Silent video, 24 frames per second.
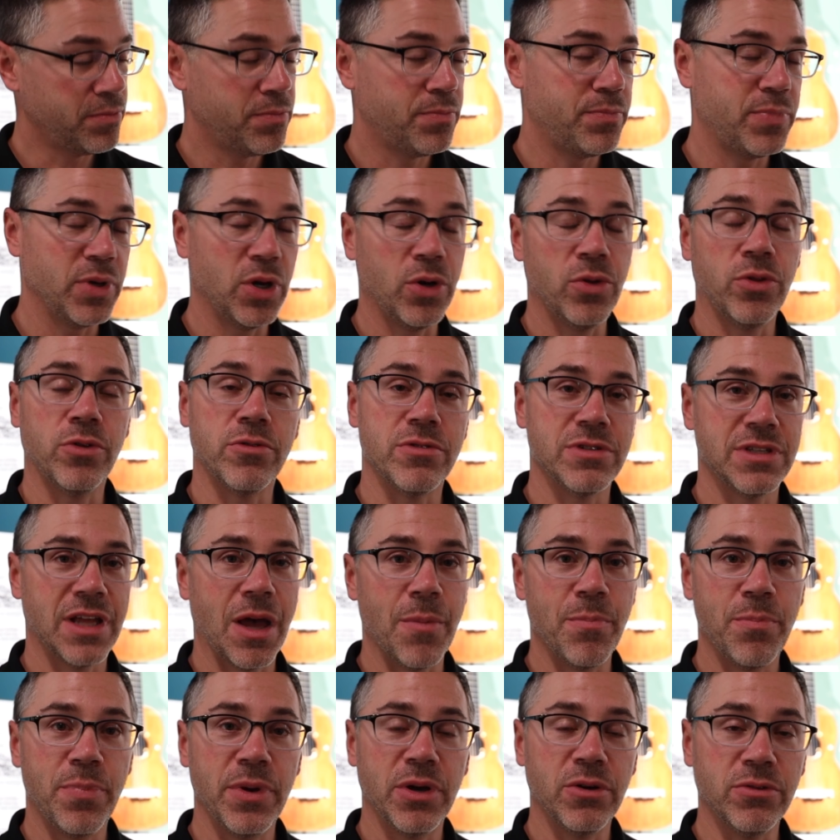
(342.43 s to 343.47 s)
builders
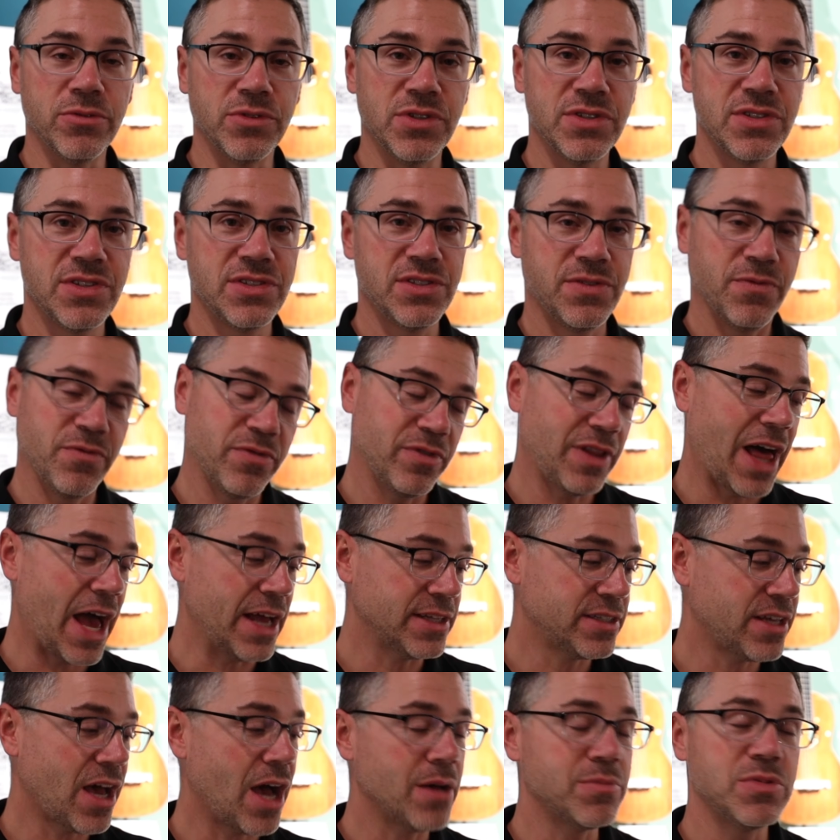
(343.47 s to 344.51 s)
that build
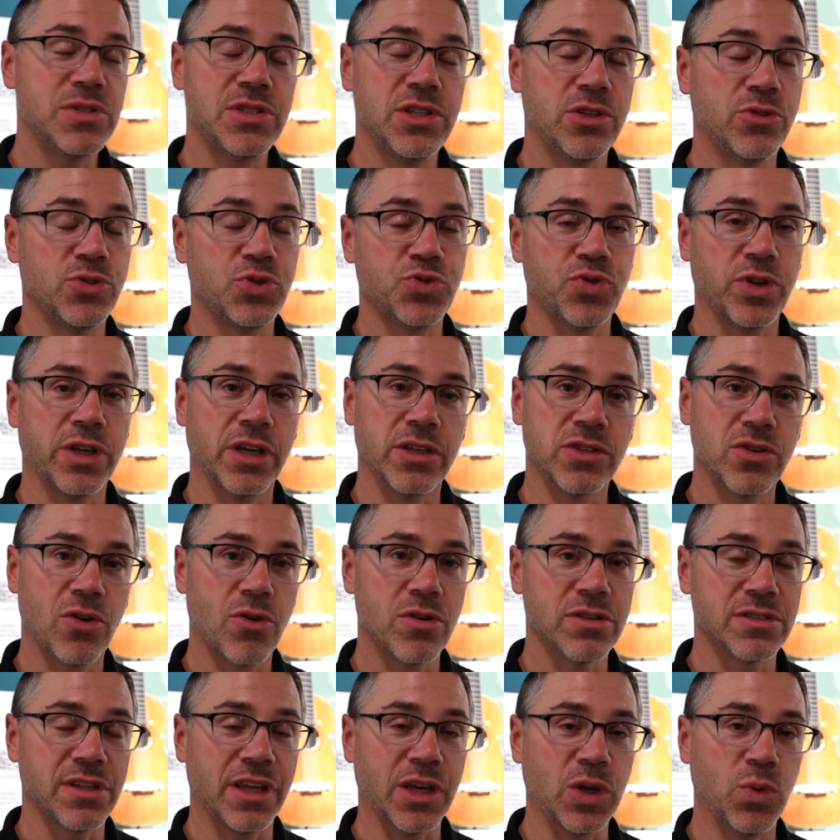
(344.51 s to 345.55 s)
flat top steel string
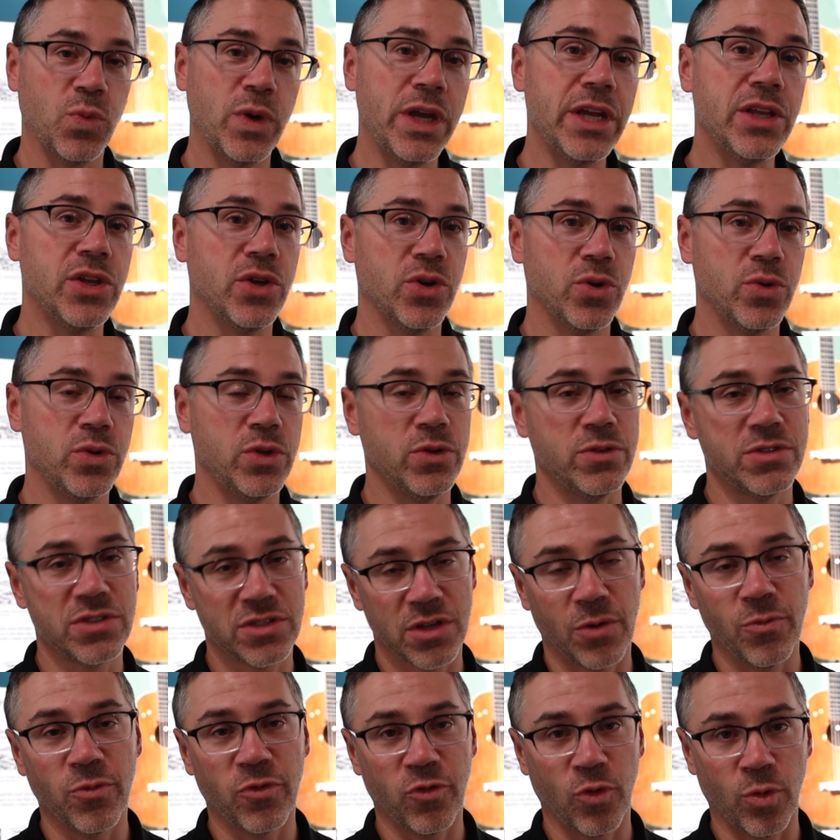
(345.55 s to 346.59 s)
guitars like we do use
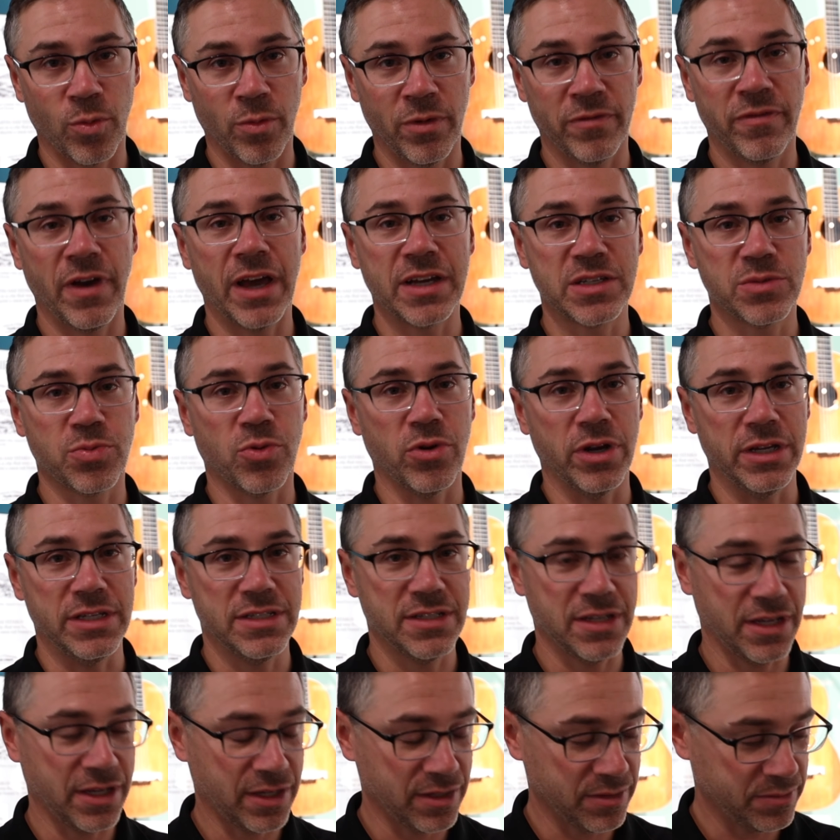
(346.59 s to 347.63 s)
some form of
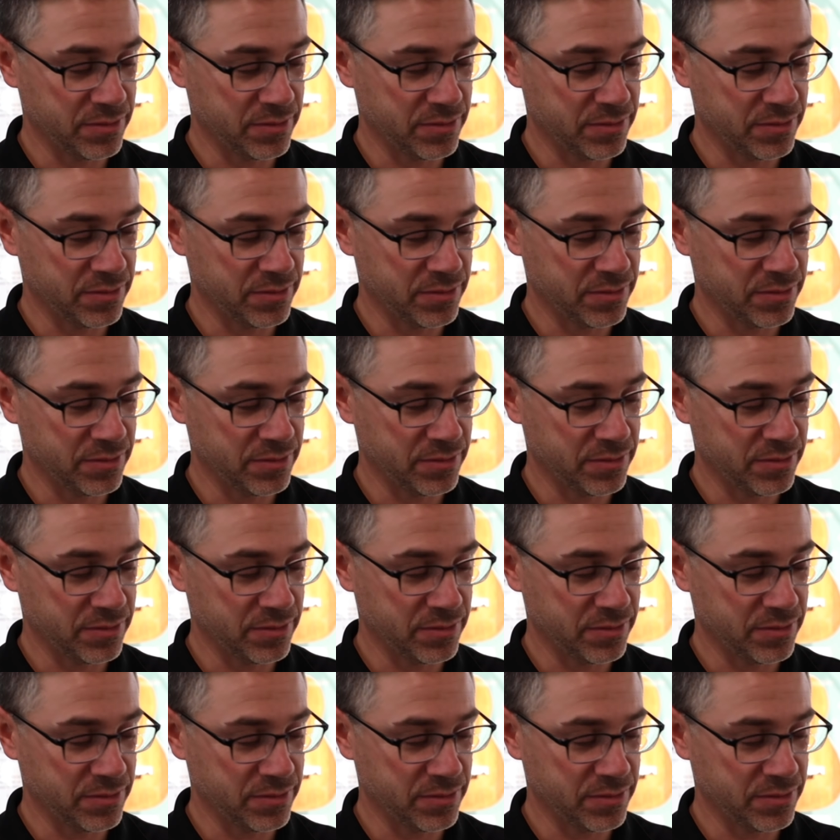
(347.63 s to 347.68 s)
X-bracing.